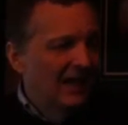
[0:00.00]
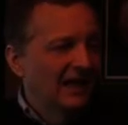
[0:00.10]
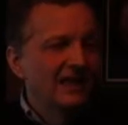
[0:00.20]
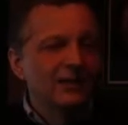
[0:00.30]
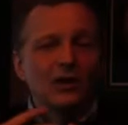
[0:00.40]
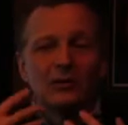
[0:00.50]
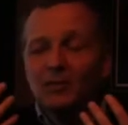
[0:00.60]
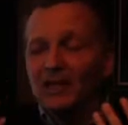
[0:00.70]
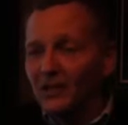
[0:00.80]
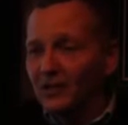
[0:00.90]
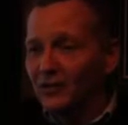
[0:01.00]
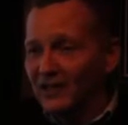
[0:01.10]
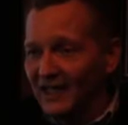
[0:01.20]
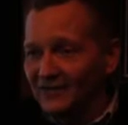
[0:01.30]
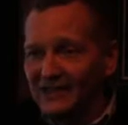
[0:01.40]
and they probably are going
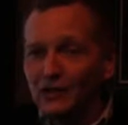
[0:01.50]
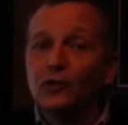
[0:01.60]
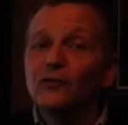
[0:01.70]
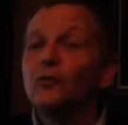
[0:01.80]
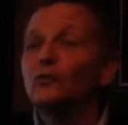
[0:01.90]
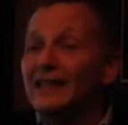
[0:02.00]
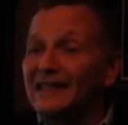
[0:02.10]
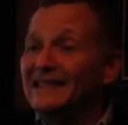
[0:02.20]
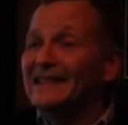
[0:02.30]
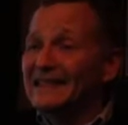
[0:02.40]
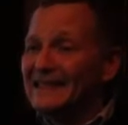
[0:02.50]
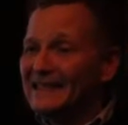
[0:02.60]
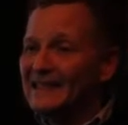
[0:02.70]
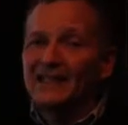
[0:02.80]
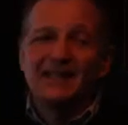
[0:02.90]
to have to look for reasons
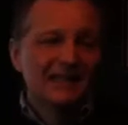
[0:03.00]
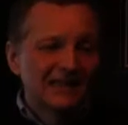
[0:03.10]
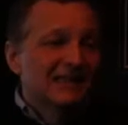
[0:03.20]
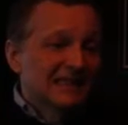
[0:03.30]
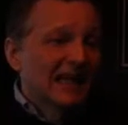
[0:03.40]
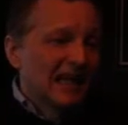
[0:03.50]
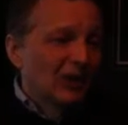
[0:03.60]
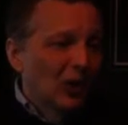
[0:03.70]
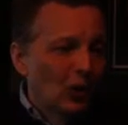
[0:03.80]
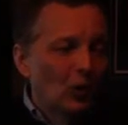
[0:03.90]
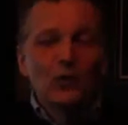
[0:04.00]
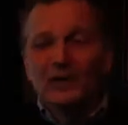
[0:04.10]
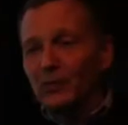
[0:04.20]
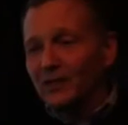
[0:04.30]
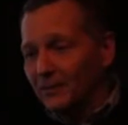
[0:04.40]
to say no
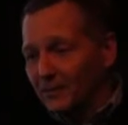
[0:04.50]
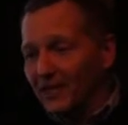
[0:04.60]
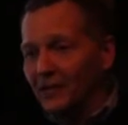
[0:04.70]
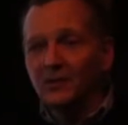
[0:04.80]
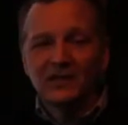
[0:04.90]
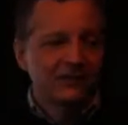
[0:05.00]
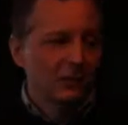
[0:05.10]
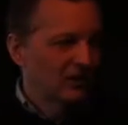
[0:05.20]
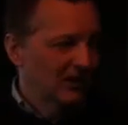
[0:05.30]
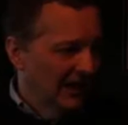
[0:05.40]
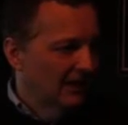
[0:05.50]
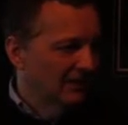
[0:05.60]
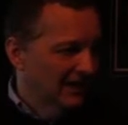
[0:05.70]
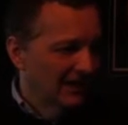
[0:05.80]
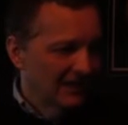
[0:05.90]
when we compare with everything
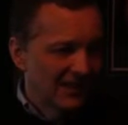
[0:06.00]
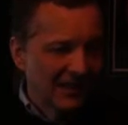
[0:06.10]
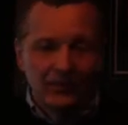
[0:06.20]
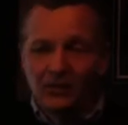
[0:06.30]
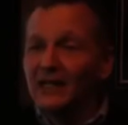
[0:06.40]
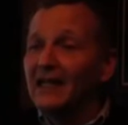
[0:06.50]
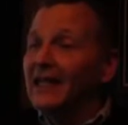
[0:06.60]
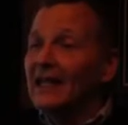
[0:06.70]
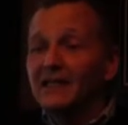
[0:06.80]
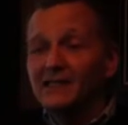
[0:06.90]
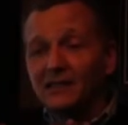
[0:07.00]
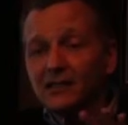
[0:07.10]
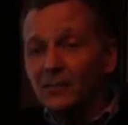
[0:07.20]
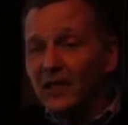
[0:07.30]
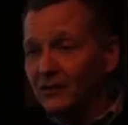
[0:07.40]
else on the table. It is a
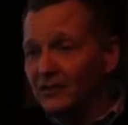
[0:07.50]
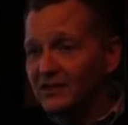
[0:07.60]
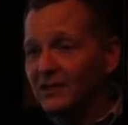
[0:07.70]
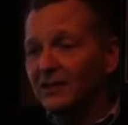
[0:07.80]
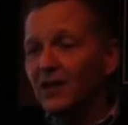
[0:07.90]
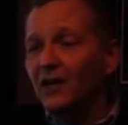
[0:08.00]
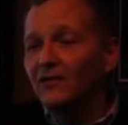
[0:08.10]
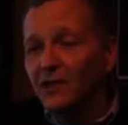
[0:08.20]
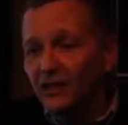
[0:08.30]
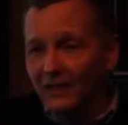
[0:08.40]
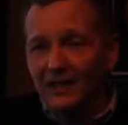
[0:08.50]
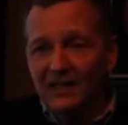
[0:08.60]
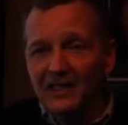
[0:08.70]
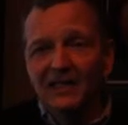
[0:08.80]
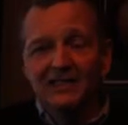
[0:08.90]
comparison of the other
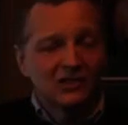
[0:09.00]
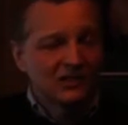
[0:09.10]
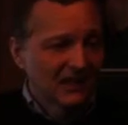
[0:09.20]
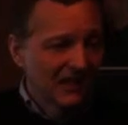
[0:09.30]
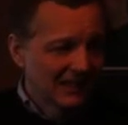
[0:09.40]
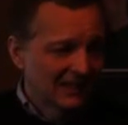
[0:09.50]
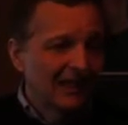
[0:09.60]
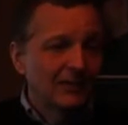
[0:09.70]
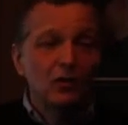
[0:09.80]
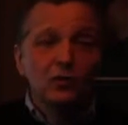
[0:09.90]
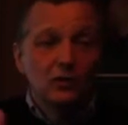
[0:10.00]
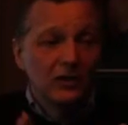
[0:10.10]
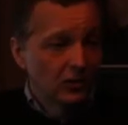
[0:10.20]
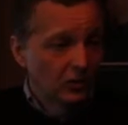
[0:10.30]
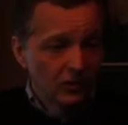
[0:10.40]
applications on the table
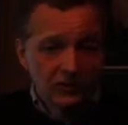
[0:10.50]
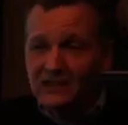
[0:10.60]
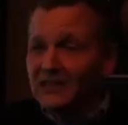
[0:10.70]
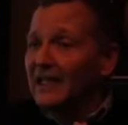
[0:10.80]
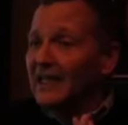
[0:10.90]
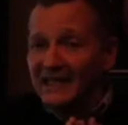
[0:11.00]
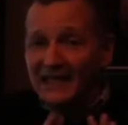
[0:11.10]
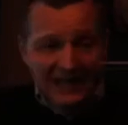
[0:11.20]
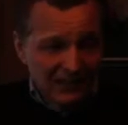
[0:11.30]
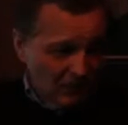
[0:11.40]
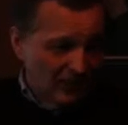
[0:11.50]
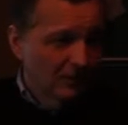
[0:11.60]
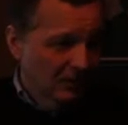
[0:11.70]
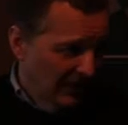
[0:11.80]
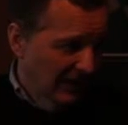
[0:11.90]
with yours. That's what
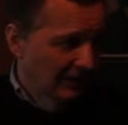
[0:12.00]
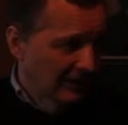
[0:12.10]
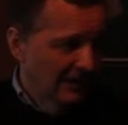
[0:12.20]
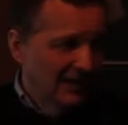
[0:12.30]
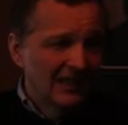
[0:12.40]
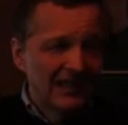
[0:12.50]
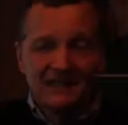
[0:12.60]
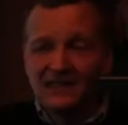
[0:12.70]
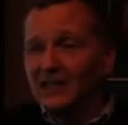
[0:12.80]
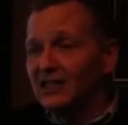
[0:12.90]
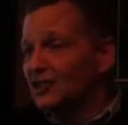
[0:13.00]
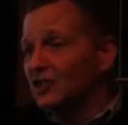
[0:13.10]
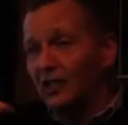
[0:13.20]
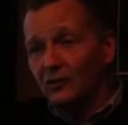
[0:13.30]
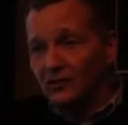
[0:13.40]
they're comparing. It's not a
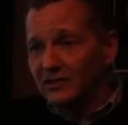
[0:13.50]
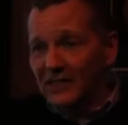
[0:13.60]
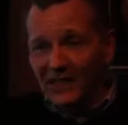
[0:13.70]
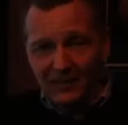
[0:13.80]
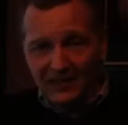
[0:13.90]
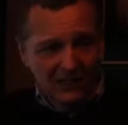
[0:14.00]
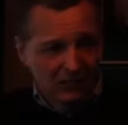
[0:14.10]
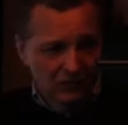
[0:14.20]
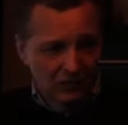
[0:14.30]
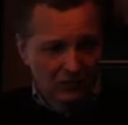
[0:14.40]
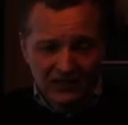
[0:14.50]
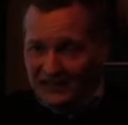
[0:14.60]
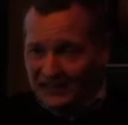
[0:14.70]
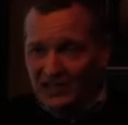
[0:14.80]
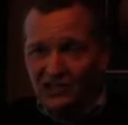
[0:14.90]
general statement on your
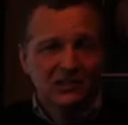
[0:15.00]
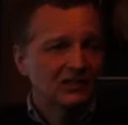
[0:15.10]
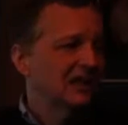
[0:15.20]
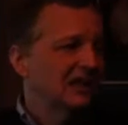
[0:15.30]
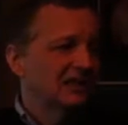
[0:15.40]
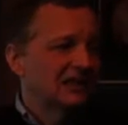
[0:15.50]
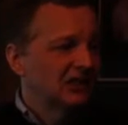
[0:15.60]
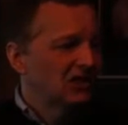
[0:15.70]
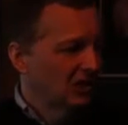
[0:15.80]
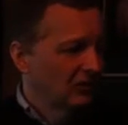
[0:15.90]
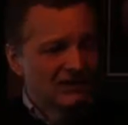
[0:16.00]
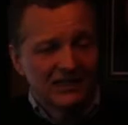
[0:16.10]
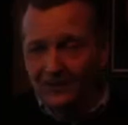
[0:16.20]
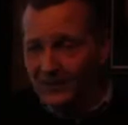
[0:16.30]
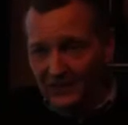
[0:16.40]
organization. It's not a general
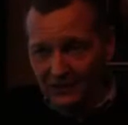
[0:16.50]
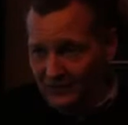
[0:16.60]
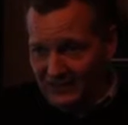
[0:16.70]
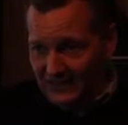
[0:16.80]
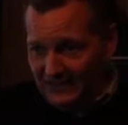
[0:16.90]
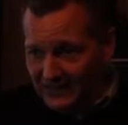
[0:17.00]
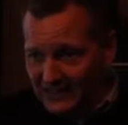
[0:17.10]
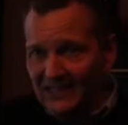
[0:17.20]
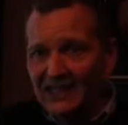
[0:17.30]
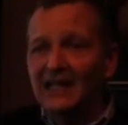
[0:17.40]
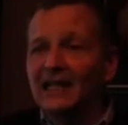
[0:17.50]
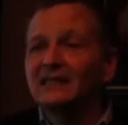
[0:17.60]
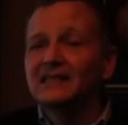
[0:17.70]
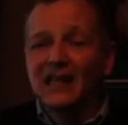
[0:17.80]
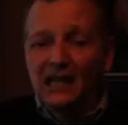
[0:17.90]
statement on your season.
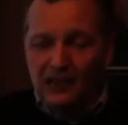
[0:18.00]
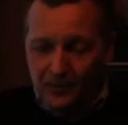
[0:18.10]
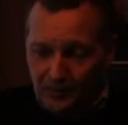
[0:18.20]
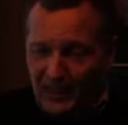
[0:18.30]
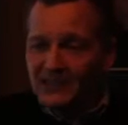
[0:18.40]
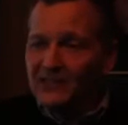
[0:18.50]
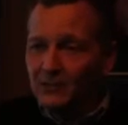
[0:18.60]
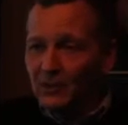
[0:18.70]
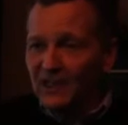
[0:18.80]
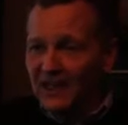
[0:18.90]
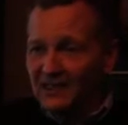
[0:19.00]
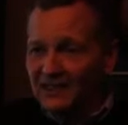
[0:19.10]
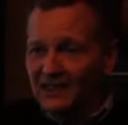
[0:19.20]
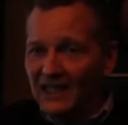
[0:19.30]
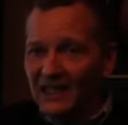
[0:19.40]
It's based on what we had
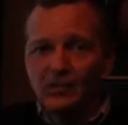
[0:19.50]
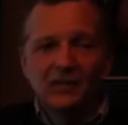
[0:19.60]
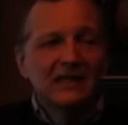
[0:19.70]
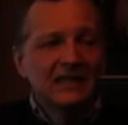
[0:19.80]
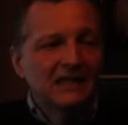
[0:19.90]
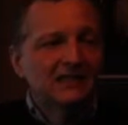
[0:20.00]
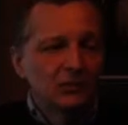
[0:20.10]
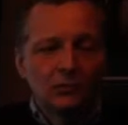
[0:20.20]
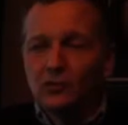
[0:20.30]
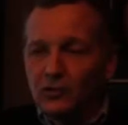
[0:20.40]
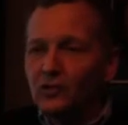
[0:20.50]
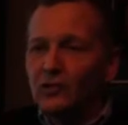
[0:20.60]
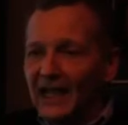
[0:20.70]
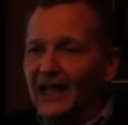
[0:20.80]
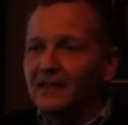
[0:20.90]
on the table. This is where
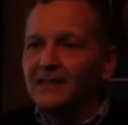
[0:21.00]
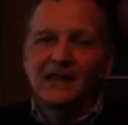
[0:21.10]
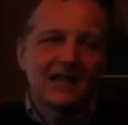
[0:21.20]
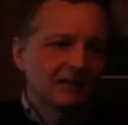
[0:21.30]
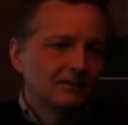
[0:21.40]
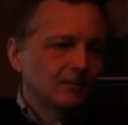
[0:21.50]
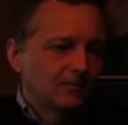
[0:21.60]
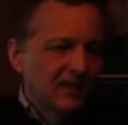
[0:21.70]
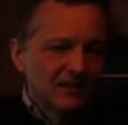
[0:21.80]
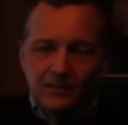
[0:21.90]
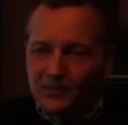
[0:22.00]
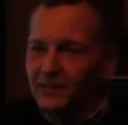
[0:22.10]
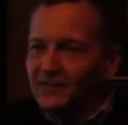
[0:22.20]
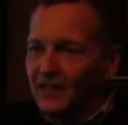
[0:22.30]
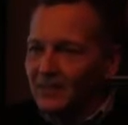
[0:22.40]
you landed, and
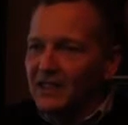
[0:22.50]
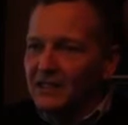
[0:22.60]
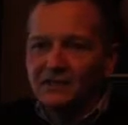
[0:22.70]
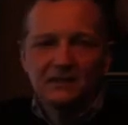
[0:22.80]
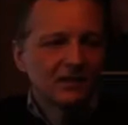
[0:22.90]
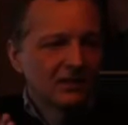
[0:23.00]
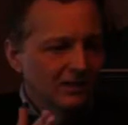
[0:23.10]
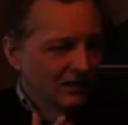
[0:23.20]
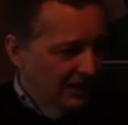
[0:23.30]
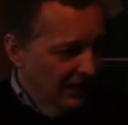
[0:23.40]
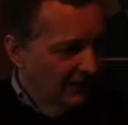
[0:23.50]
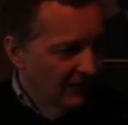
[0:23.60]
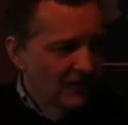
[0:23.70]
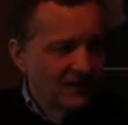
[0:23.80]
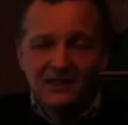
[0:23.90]
sometimes that means you get
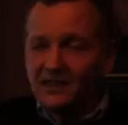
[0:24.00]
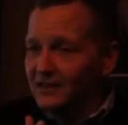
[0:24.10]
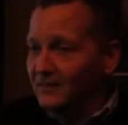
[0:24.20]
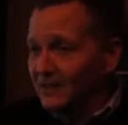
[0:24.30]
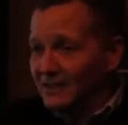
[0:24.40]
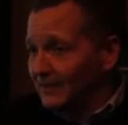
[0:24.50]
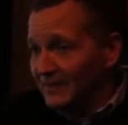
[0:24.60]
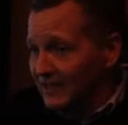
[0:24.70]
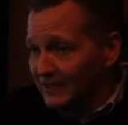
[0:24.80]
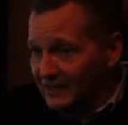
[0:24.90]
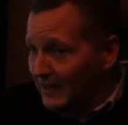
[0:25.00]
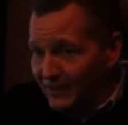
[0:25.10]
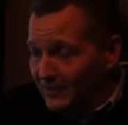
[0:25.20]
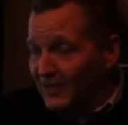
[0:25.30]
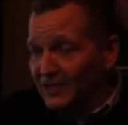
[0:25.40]
funded, and sometimes
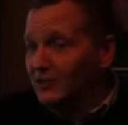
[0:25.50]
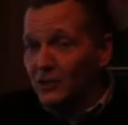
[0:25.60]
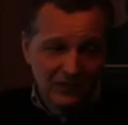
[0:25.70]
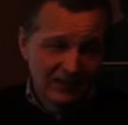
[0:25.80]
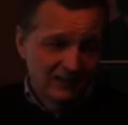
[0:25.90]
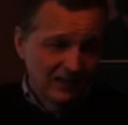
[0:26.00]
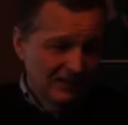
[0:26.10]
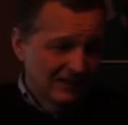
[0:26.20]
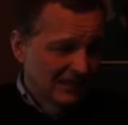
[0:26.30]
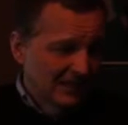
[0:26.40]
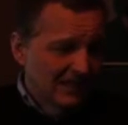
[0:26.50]
that can mean you don't get funded.